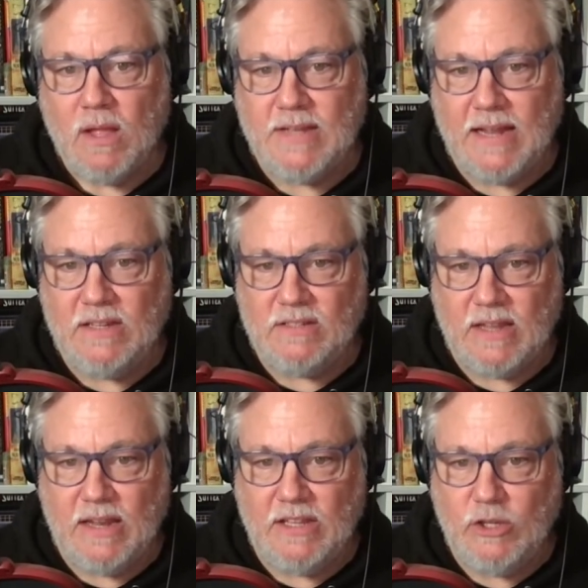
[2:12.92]
Teddy
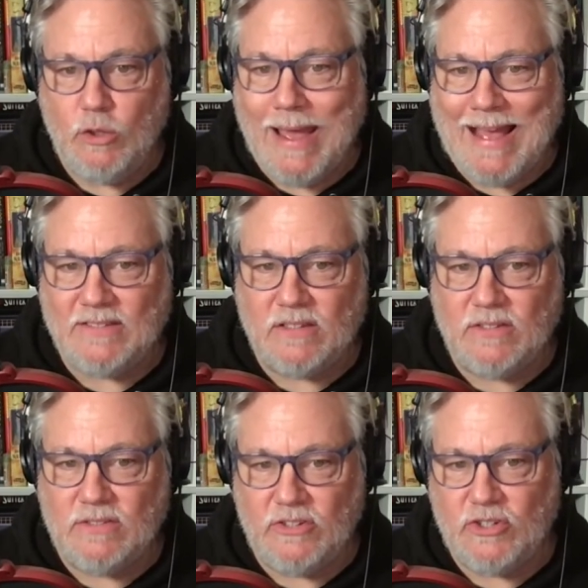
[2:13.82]
said, You ask
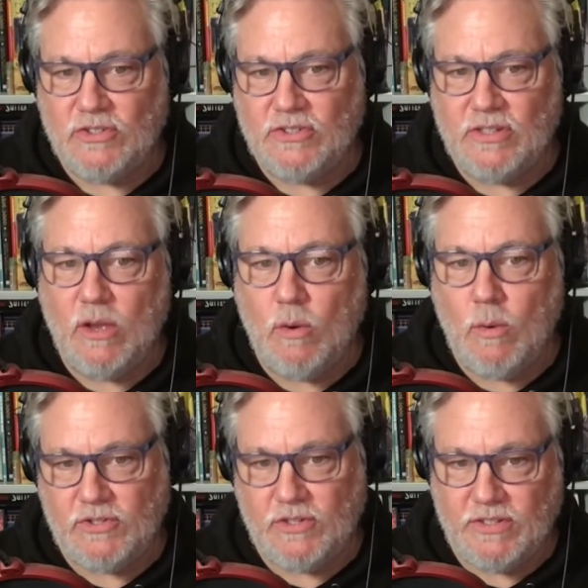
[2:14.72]
such silly
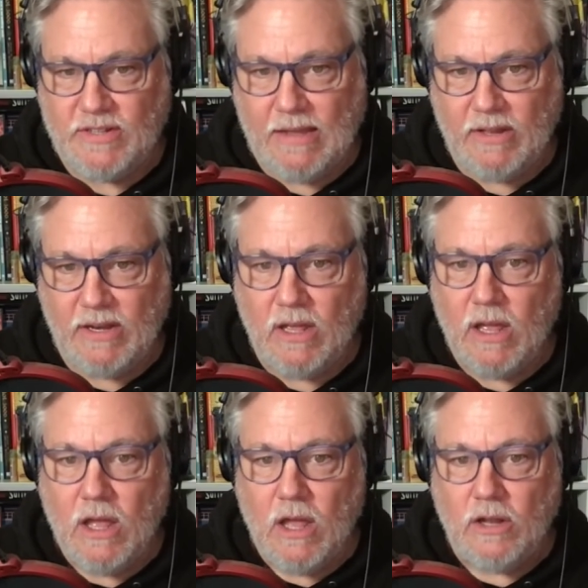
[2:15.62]
questions, David.
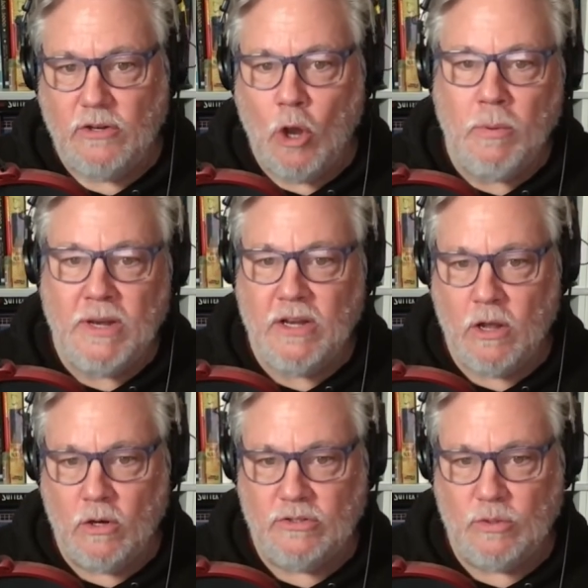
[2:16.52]
Nobody
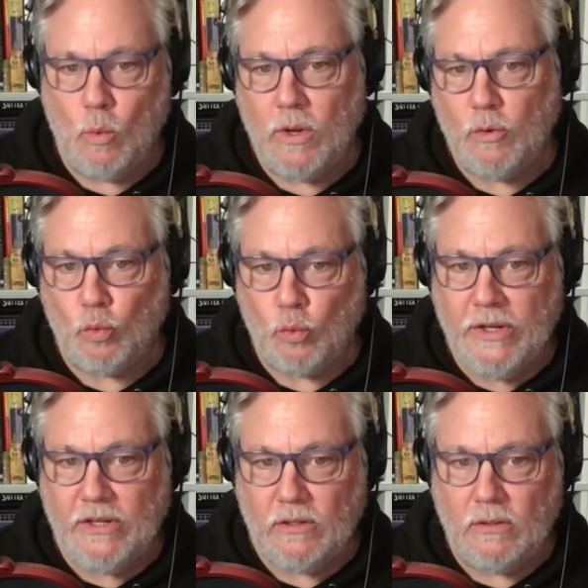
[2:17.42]
knows what
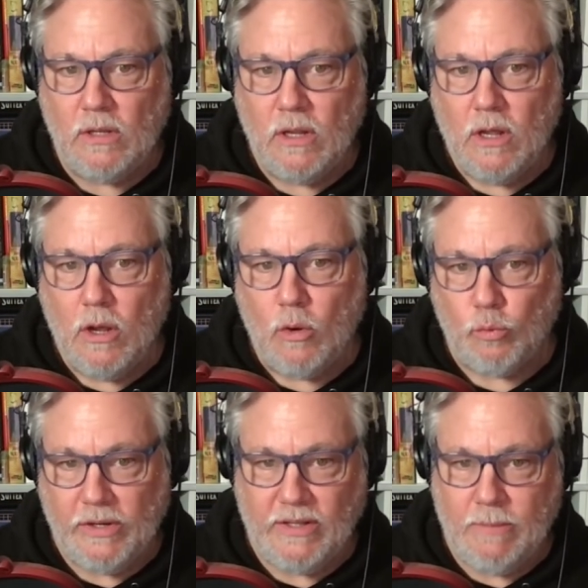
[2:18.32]
real
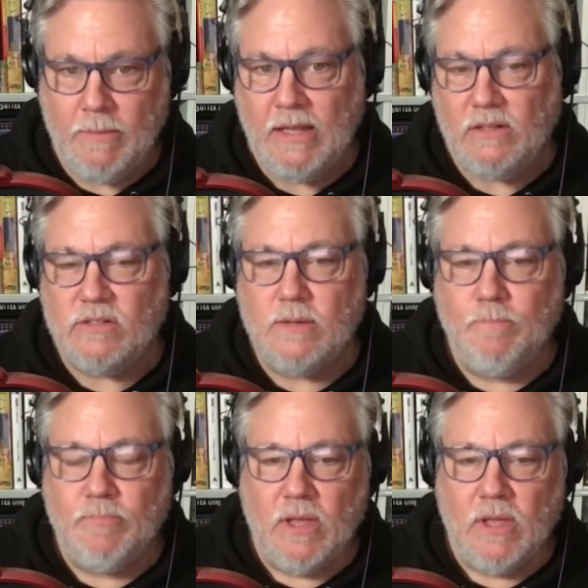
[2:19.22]
really means.